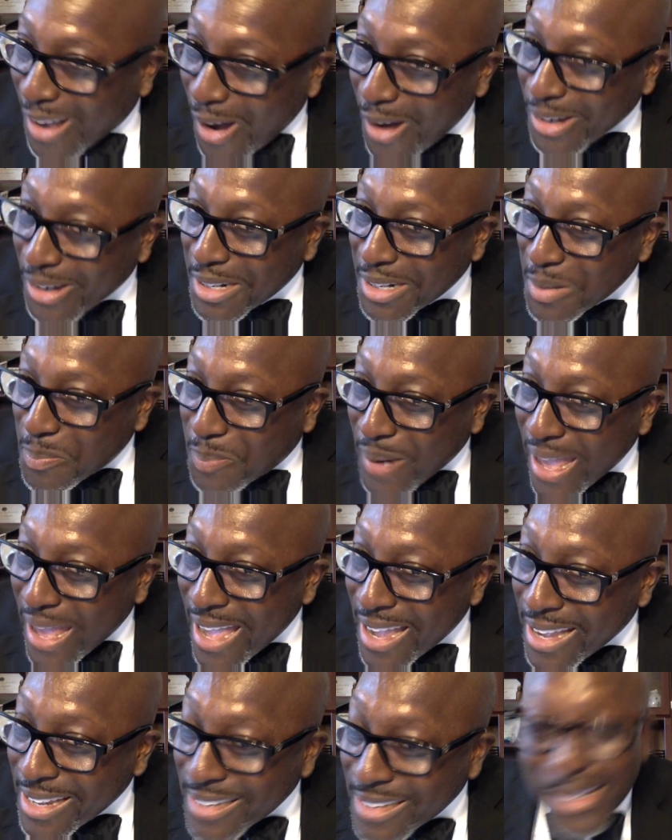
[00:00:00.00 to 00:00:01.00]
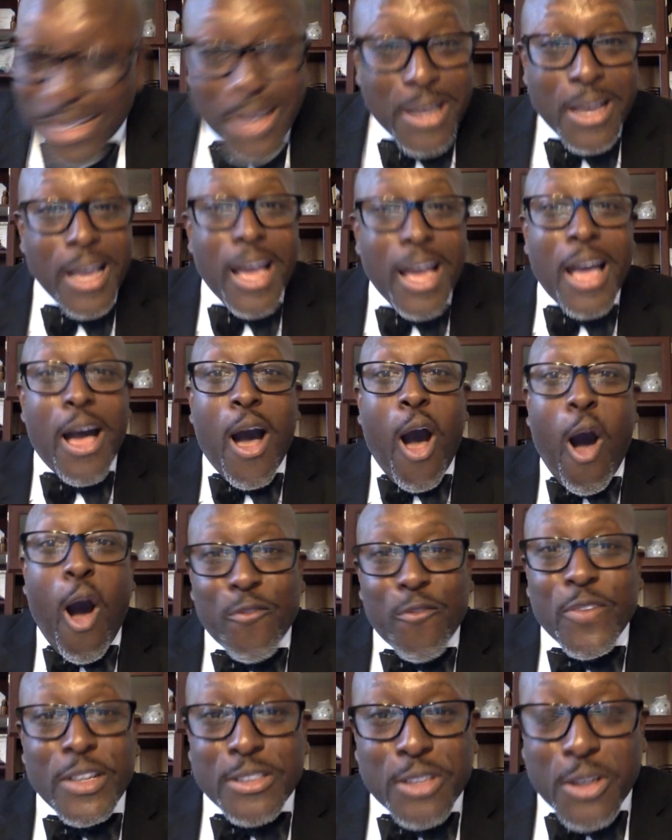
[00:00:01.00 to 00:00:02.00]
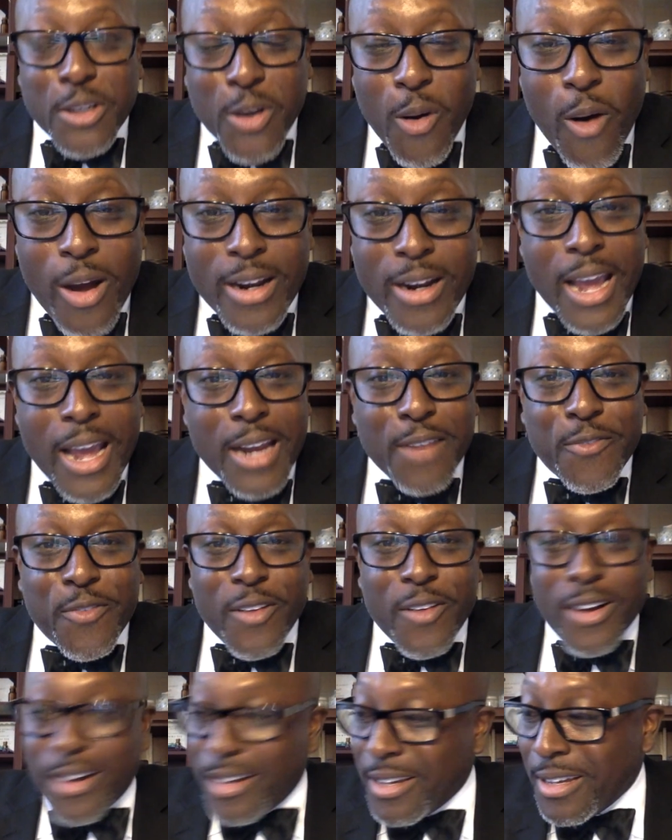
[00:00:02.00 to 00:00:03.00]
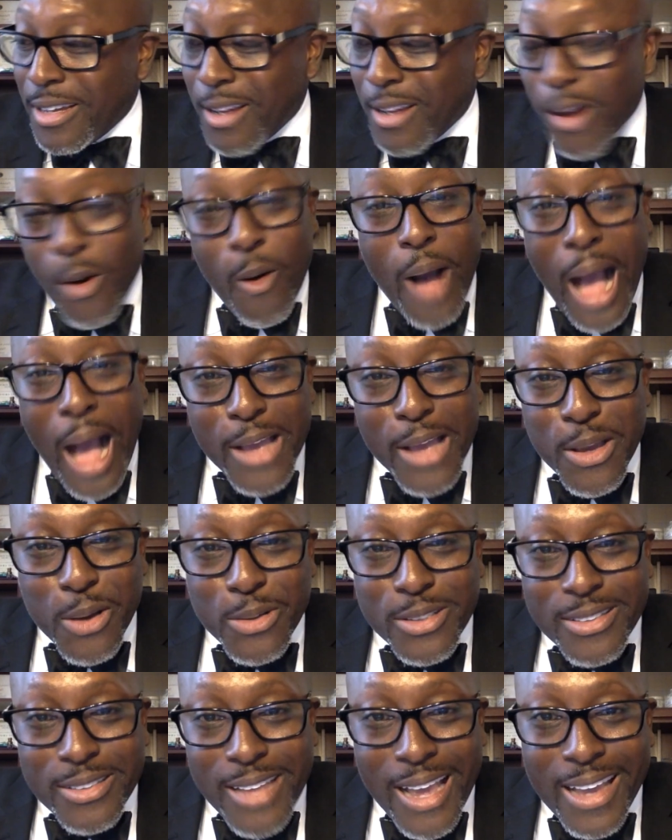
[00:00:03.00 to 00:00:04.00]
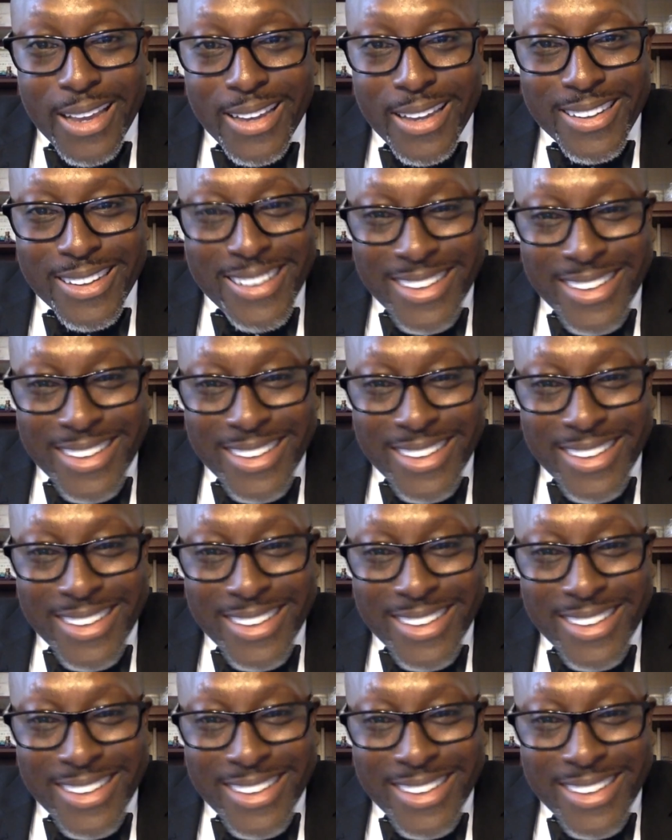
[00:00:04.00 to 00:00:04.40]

calling the plays, offensive coordinator for Ohio State.